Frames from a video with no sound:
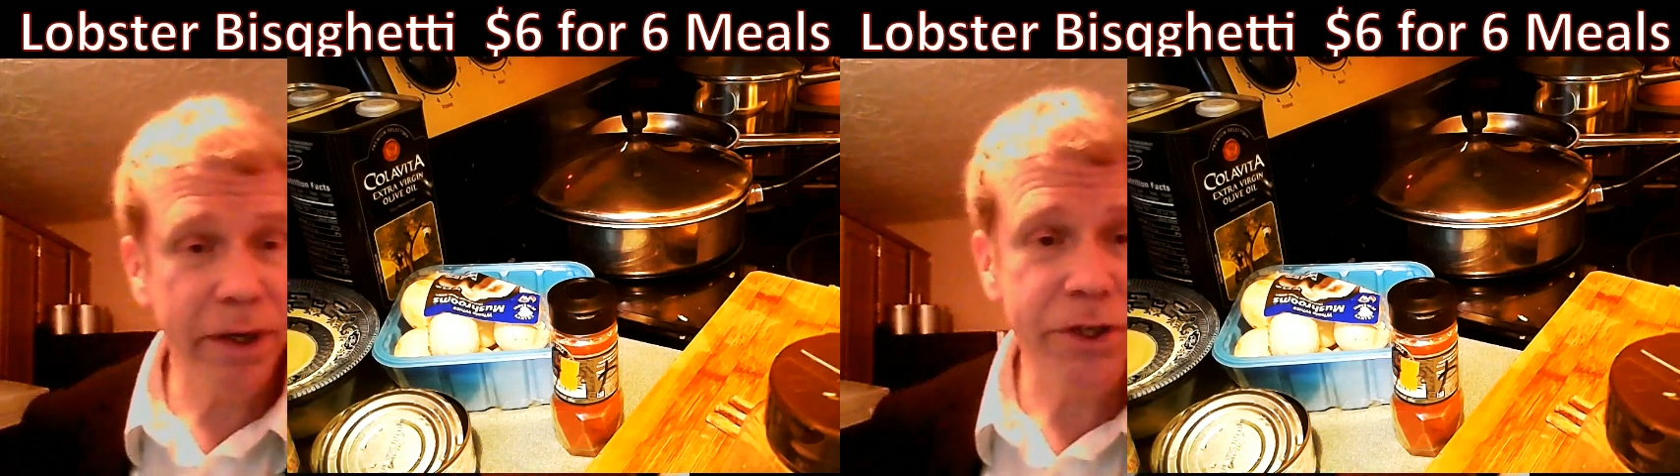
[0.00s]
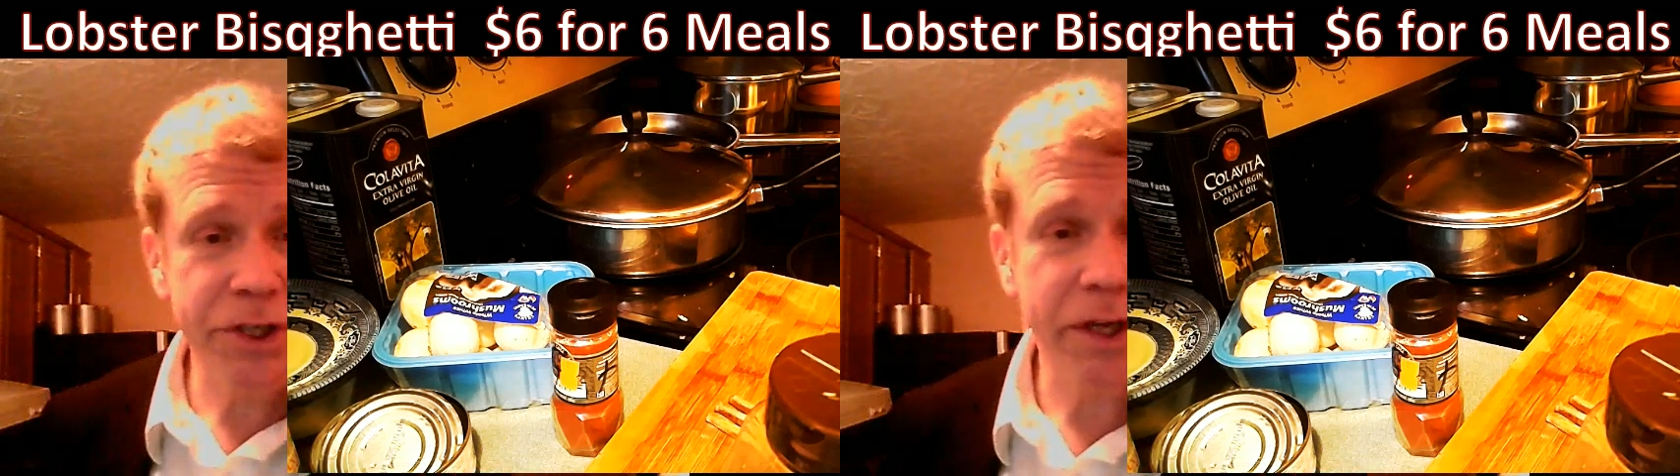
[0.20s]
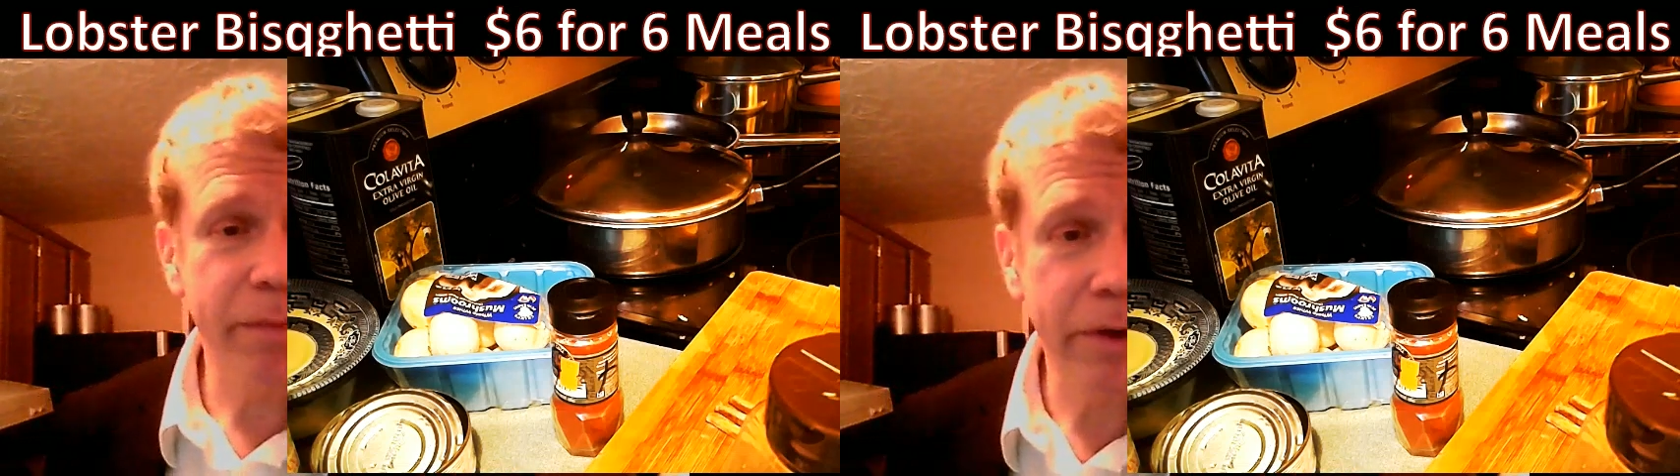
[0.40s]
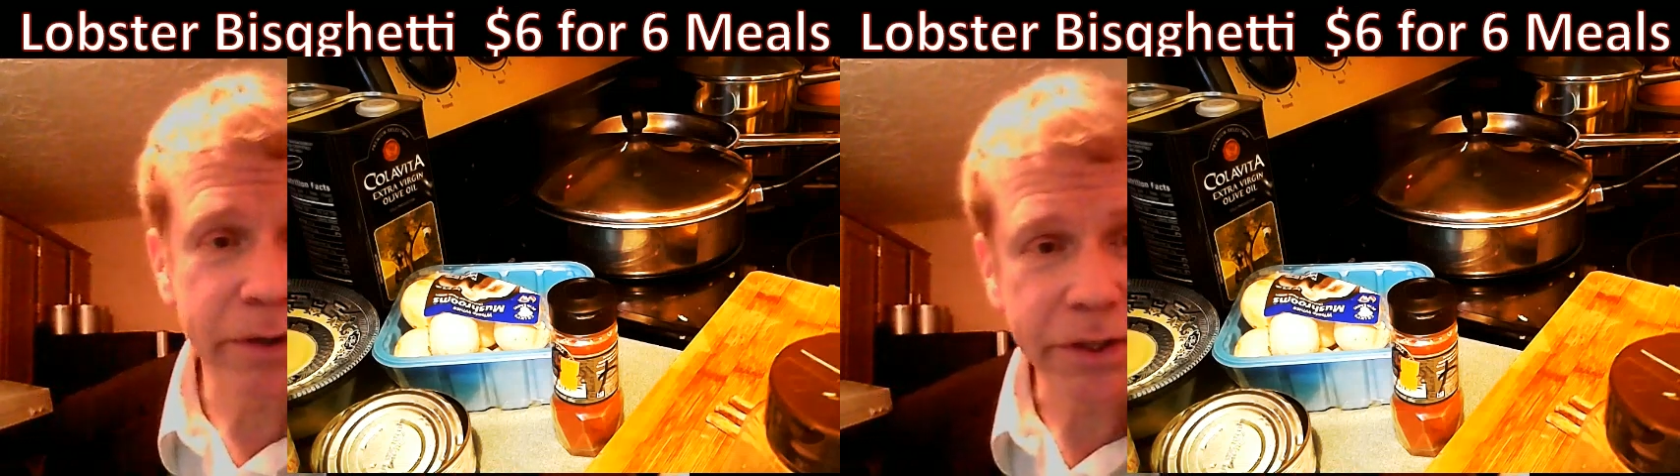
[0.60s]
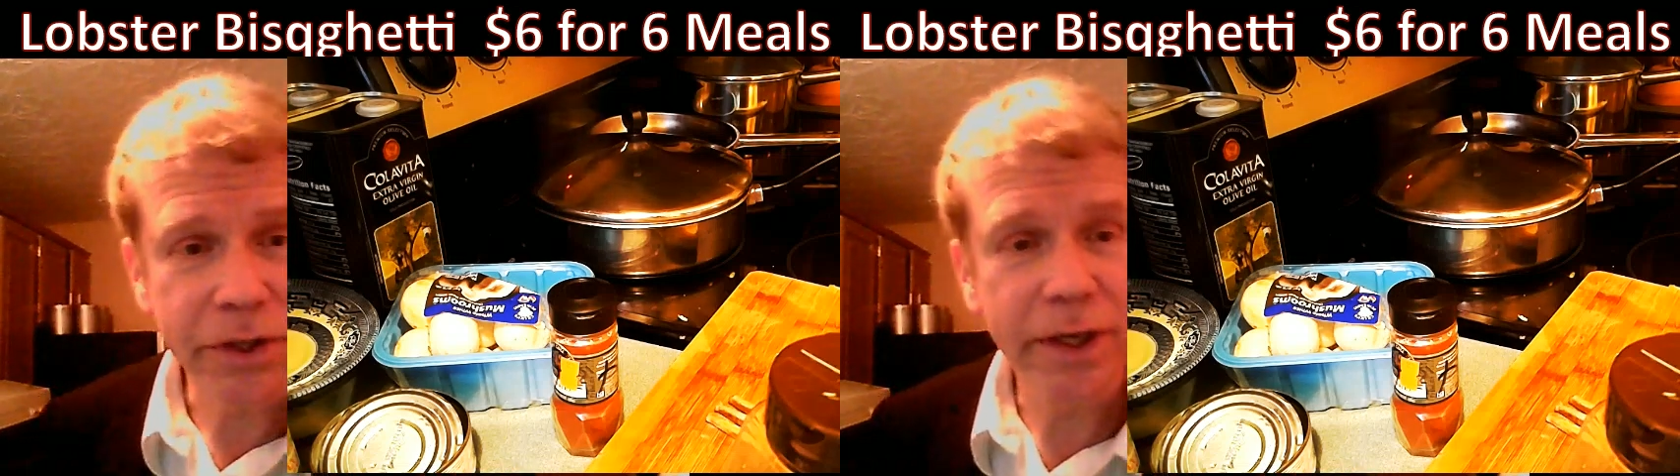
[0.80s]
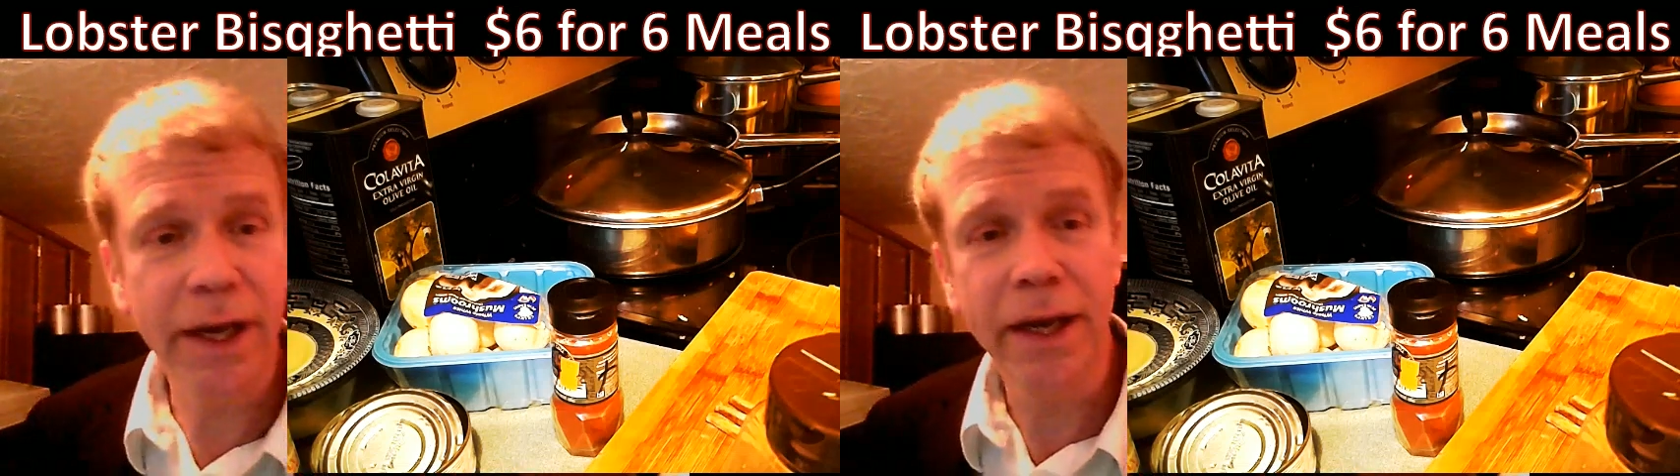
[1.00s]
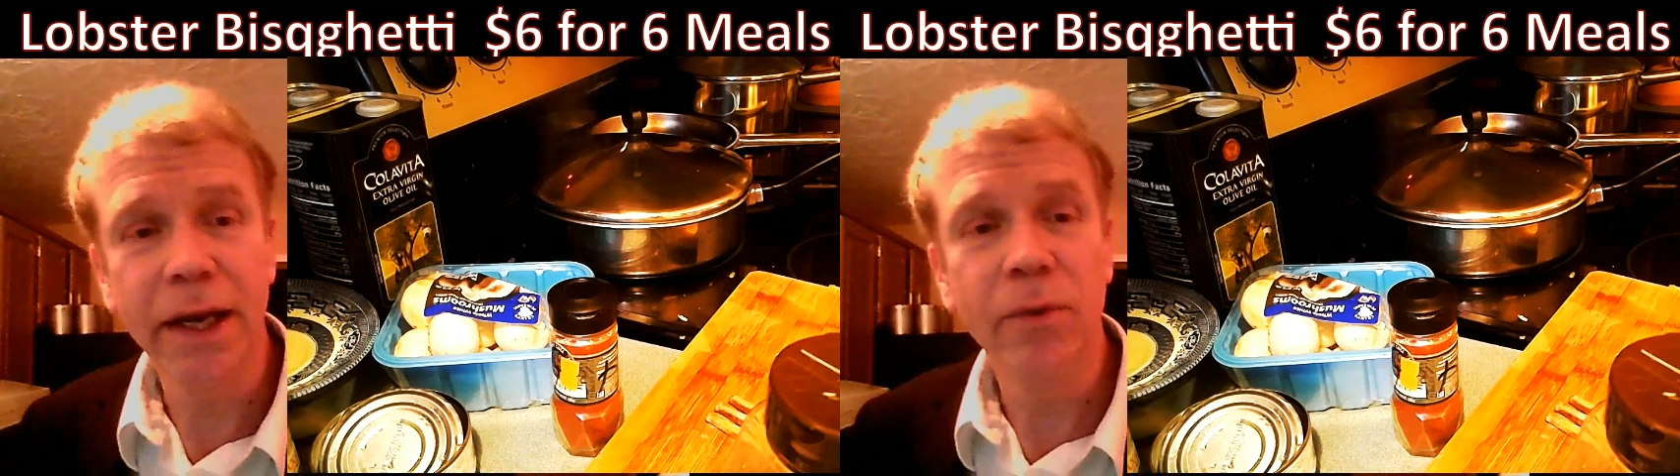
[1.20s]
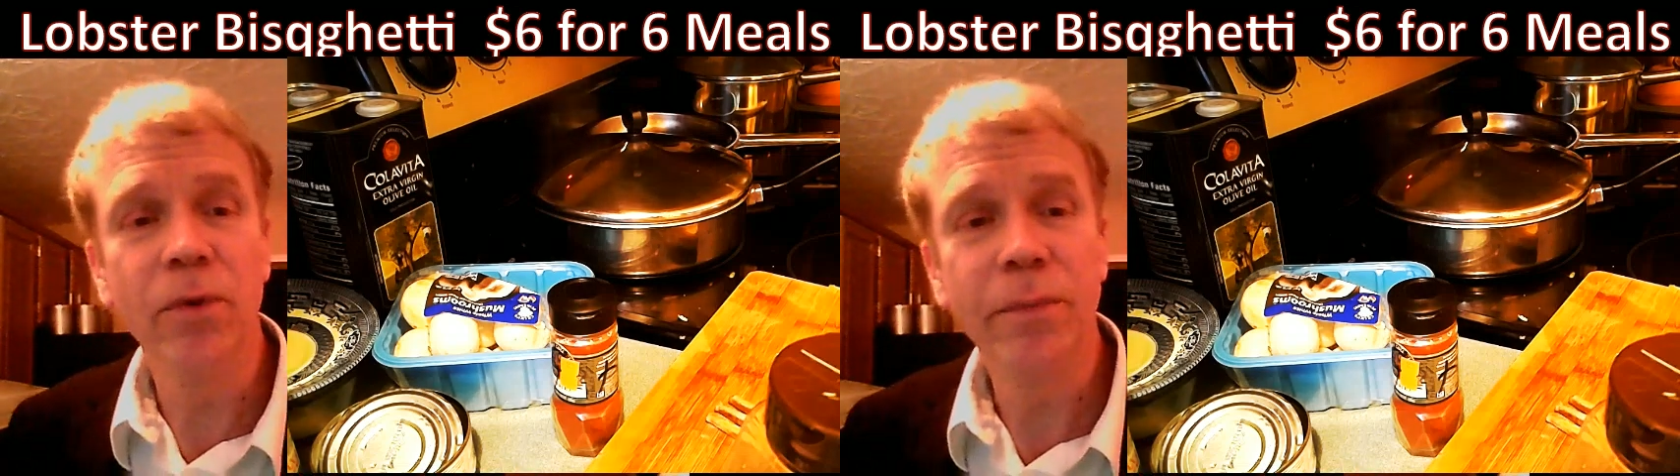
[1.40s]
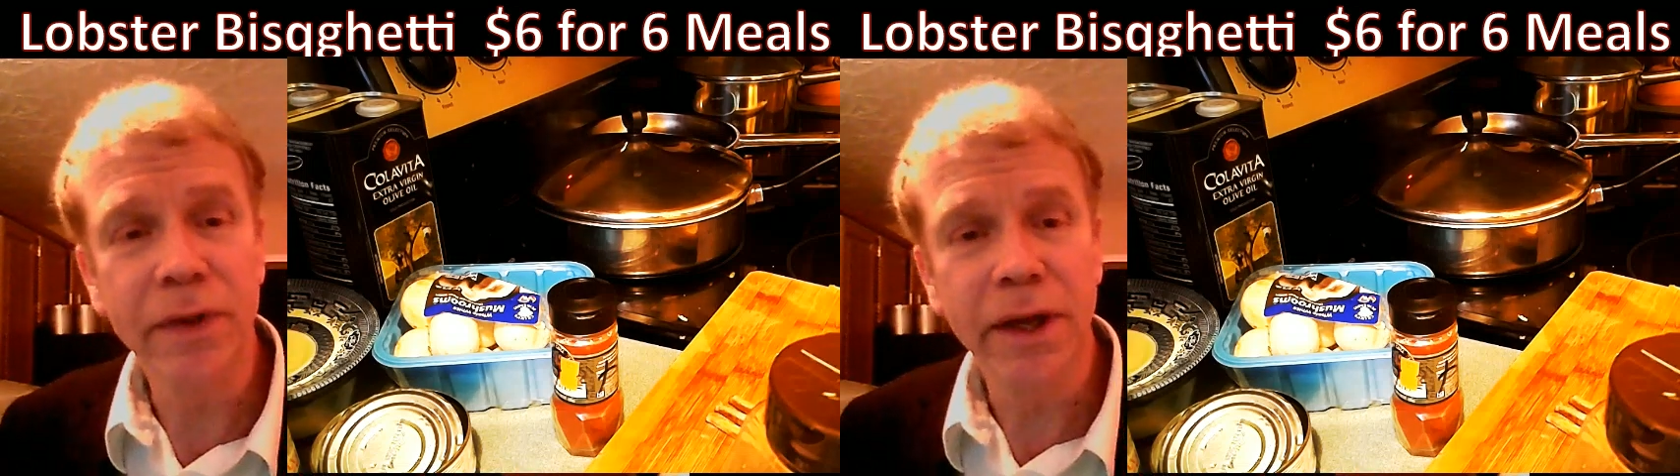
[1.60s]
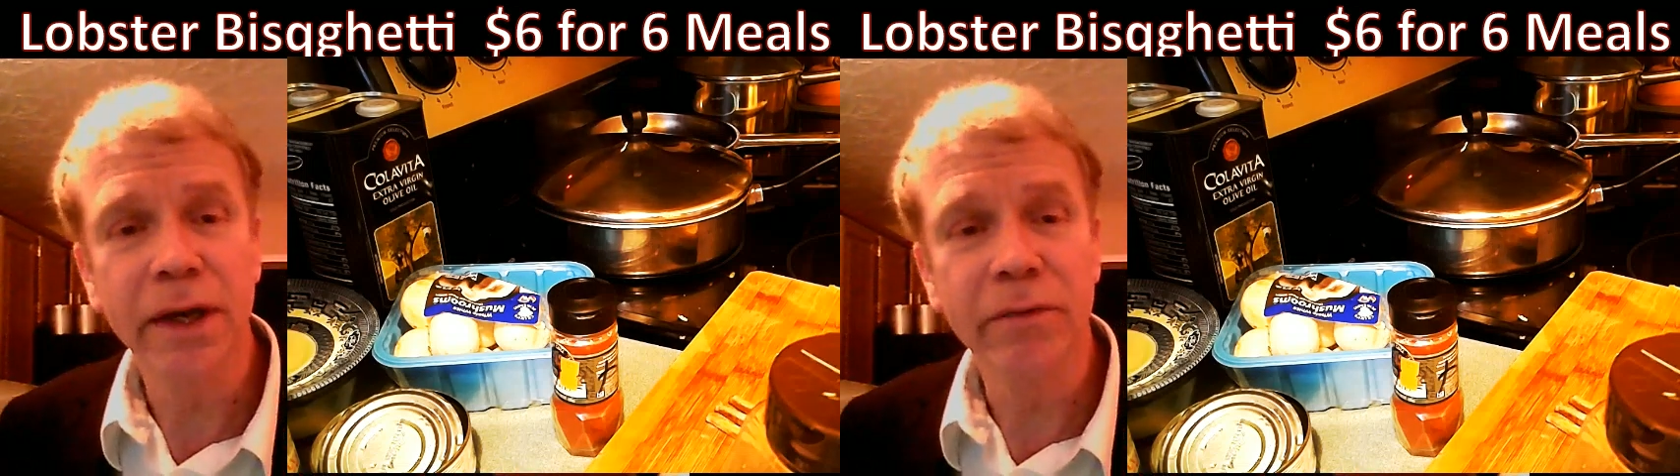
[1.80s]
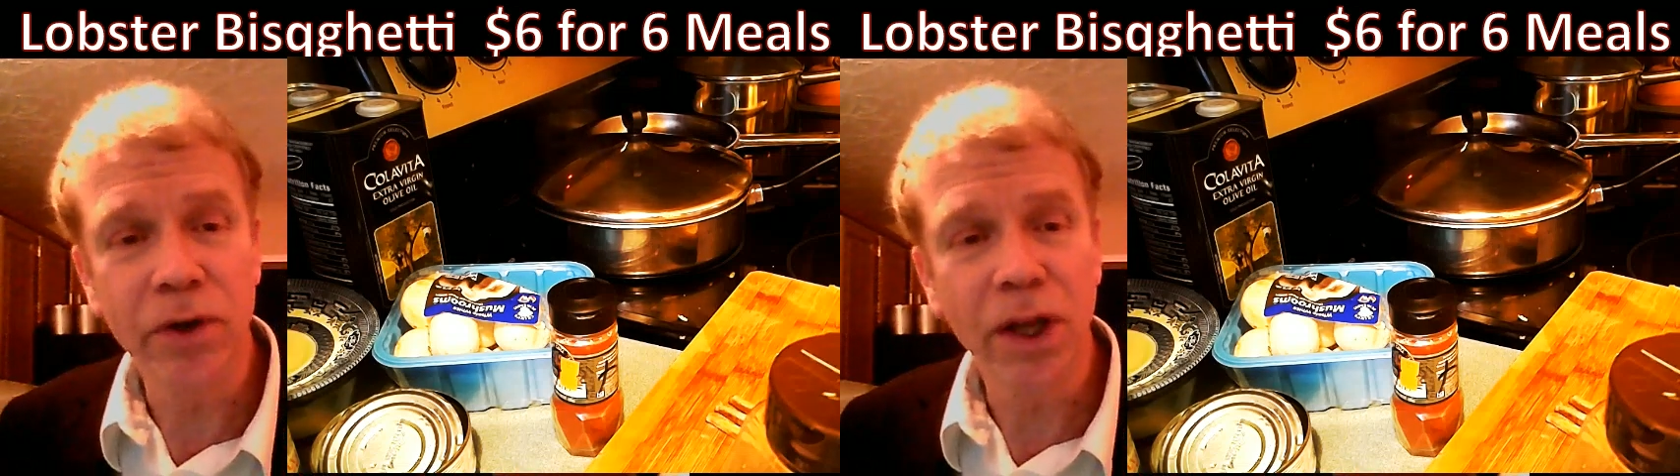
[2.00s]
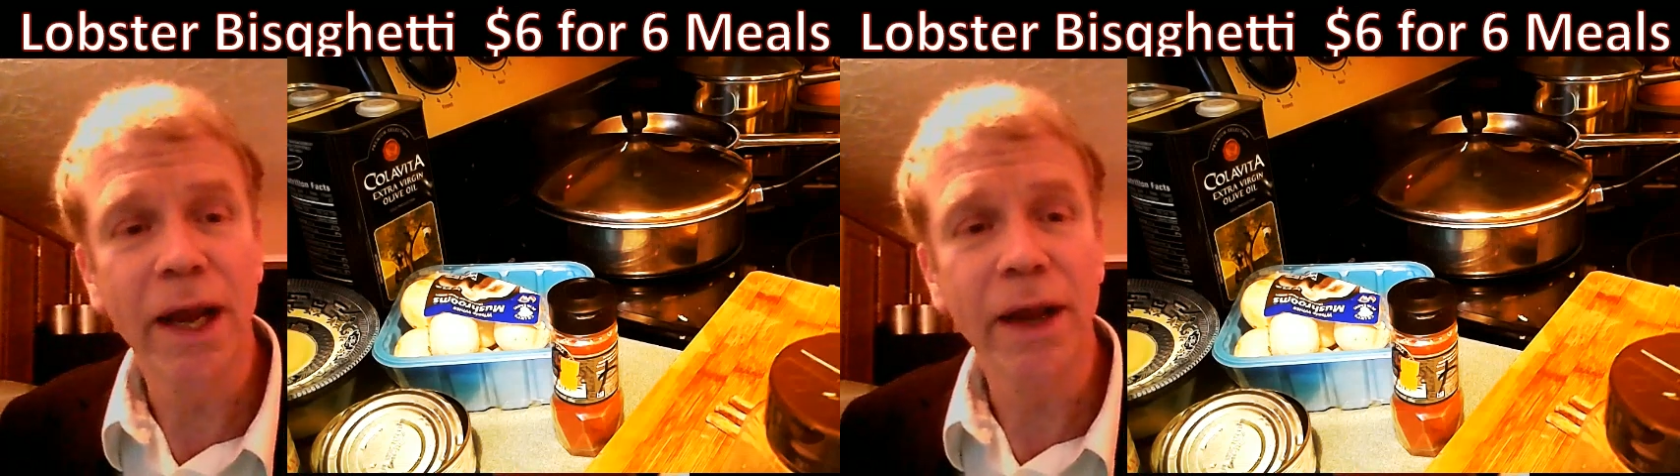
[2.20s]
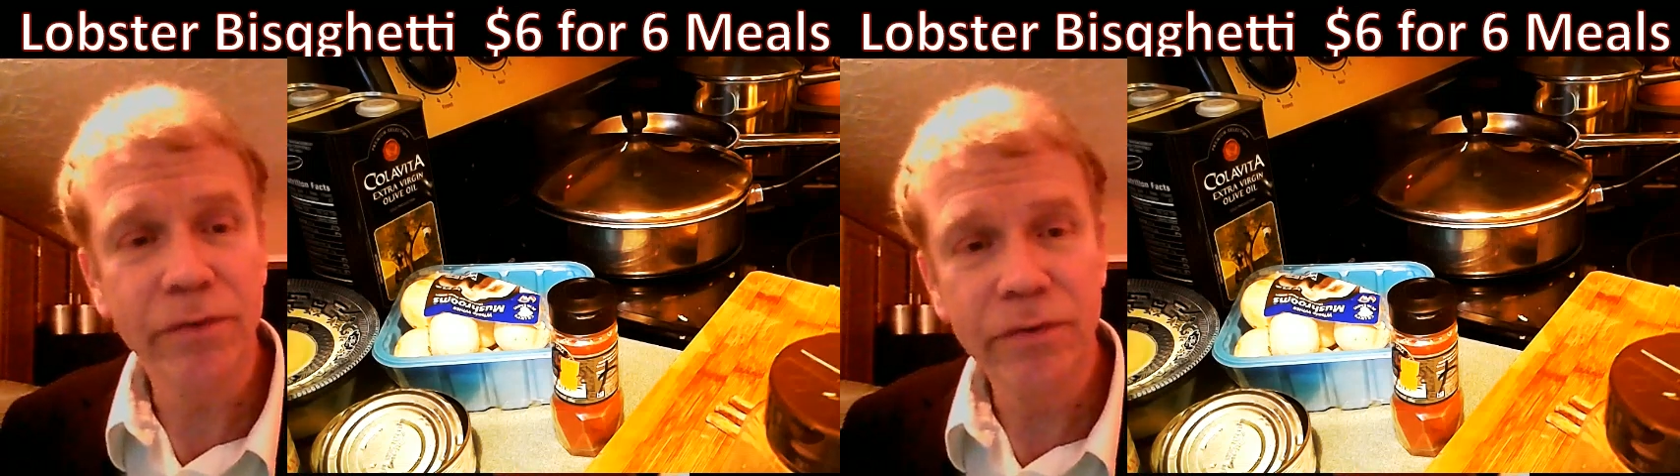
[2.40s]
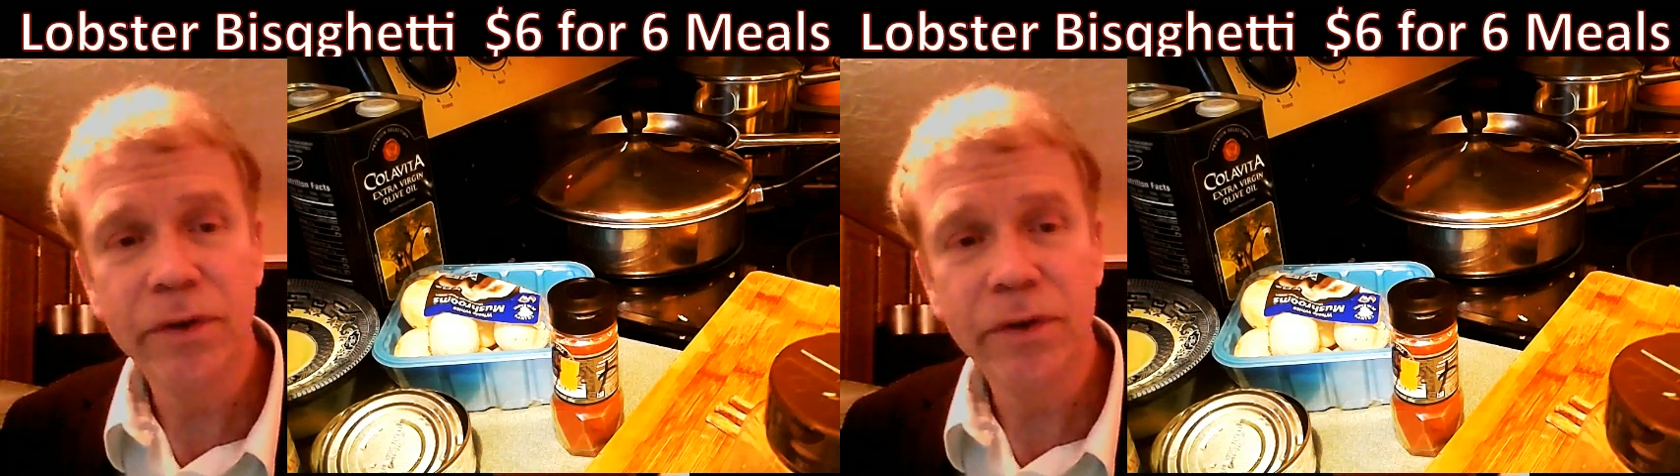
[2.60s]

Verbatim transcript: of GMOs in your diet, it won't be the end of your life.